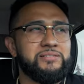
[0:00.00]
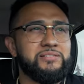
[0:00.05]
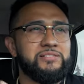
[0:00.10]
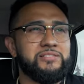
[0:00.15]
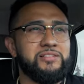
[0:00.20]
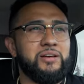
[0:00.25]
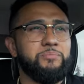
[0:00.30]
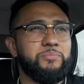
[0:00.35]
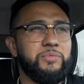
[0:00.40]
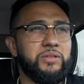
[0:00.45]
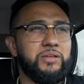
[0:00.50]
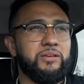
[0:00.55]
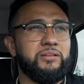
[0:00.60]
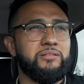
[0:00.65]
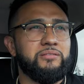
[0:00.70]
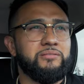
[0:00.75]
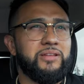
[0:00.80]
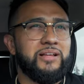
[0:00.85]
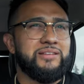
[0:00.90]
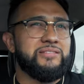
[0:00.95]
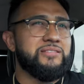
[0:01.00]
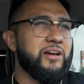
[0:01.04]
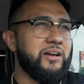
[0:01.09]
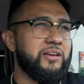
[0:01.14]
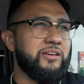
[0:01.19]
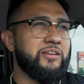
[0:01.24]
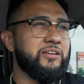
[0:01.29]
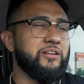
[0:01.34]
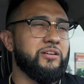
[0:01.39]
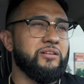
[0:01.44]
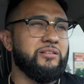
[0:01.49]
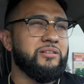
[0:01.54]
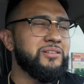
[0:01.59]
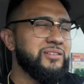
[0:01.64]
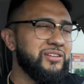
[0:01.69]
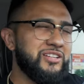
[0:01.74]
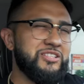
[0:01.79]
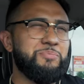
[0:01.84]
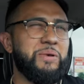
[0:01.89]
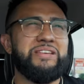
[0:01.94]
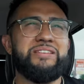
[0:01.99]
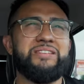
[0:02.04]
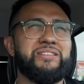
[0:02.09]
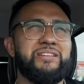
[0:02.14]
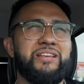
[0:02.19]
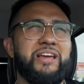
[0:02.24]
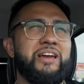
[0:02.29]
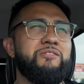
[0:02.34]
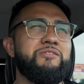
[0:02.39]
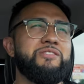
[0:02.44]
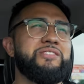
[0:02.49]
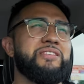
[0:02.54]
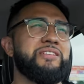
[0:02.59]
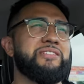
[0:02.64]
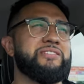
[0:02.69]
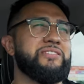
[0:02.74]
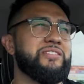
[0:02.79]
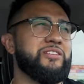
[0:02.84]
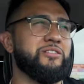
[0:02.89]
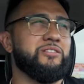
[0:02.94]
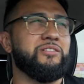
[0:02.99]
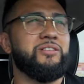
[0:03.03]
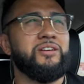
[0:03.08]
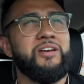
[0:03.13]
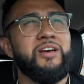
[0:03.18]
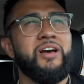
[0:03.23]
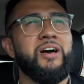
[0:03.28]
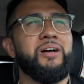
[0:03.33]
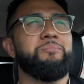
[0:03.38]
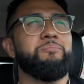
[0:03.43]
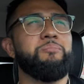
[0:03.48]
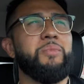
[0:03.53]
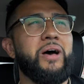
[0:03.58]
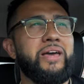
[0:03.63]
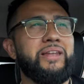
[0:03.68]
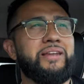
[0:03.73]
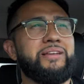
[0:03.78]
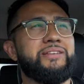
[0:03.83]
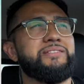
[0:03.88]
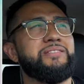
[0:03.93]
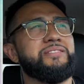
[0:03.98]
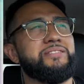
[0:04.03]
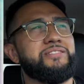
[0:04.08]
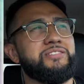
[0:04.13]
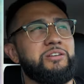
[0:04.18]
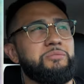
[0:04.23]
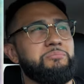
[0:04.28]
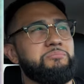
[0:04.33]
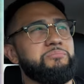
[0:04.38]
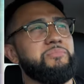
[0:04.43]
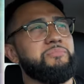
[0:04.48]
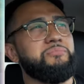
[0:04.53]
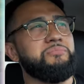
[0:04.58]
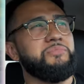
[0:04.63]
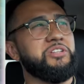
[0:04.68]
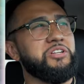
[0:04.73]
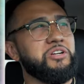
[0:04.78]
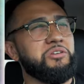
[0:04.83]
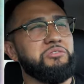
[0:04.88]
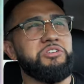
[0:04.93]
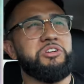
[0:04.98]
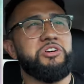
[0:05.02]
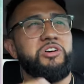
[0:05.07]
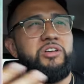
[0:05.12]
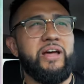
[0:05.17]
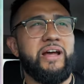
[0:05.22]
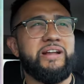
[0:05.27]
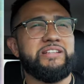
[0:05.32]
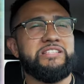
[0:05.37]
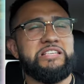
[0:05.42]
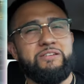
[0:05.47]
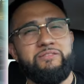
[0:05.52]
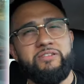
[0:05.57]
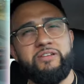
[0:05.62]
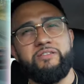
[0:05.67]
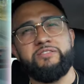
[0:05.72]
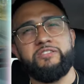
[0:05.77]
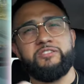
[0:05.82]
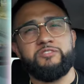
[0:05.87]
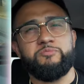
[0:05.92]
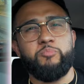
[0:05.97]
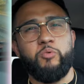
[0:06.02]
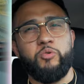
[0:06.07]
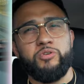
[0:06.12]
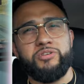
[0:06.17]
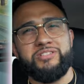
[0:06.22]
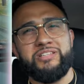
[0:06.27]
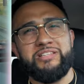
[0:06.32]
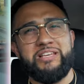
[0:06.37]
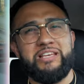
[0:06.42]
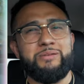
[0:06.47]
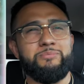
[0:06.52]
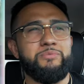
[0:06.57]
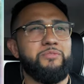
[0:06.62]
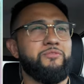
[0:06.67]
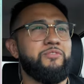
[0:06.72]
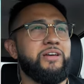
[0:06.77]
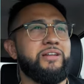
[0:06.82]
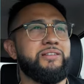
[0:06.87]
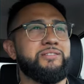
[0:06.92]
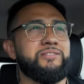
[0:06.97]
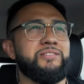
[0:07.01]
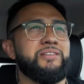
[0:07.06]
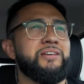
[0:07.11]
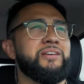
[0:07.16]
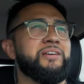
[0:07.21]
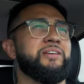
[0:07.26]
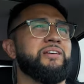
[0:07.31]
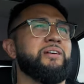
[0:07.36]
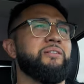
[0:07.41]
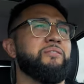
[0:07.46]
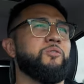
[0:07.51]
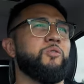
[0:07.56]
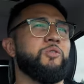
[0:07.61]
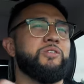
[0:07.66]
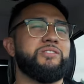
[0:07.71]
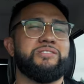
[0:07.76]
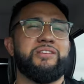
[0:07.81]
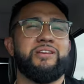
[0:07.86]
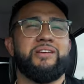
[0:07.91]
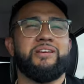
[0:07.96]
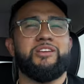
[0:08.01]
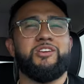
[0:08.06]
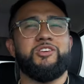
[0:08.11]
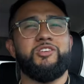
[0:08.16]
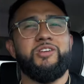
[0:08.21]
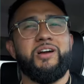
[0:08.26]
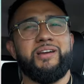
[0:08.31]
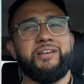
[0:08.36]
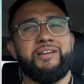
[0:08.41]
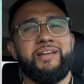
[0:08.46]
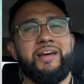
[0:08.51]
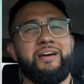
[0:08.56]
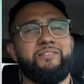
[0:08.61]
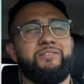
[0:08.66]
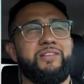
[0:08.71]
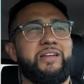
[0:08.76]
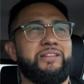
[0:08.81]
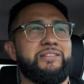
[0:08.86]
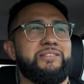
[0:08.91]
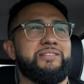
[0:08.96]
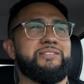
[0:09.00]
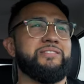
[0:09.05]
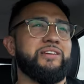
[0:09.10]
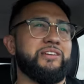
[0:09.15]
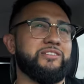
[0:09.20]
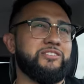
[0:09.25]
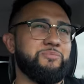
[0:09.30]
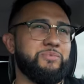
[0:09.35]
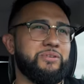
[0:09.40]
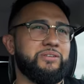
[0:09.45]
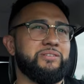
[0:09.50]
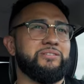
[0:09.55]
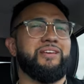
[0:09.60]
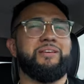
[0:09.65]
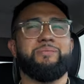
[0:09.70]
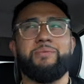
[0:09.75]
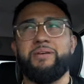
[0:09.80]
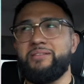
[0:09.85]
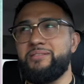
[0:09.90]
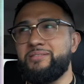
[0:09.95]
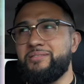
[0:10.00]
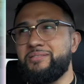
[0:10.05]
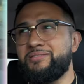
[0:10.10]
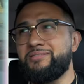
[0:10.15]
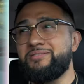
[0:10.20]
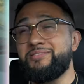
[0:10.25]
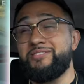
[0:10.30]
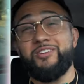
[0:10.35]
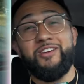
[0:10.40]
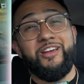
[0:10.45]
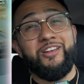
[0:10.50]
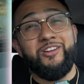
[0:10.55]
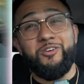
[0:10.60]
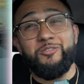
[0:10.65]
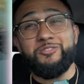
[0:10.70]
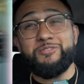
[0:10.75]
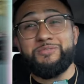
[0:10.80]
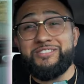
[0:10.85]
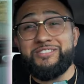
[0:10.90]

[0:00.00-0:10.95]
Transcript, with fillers: something that's not here. Because basically everything is here, minus some you know good activities, the sports team events. Of course, you're not gonna have that in this section because hey man, there ain't no